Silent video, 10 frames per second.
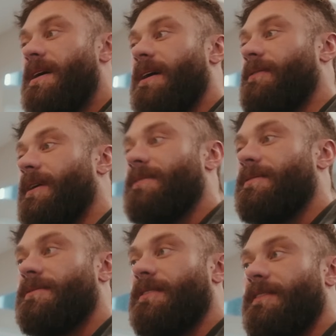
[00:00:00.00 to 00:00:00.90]
and rice
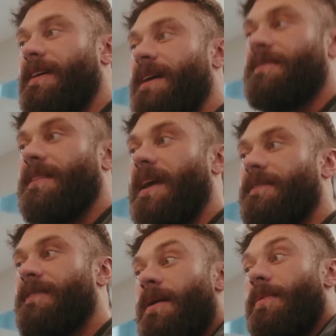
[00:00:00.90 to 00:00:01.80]
is stir fried, it's life.
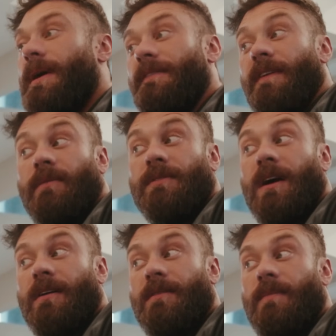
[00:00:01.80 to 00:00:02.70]
But if I was
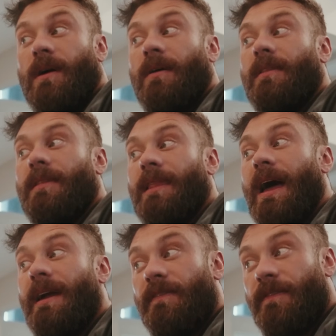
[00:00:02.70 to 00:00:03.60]
talking about
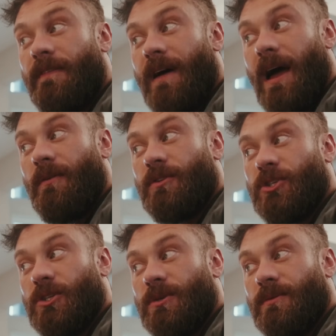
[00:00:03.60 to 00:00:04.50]
life, I would
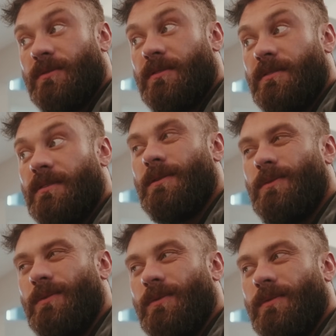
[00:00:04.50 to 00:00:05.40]
choose,
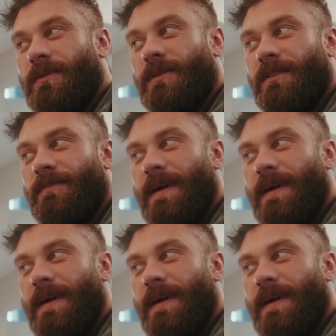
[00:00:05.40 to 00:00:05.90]
ooh, is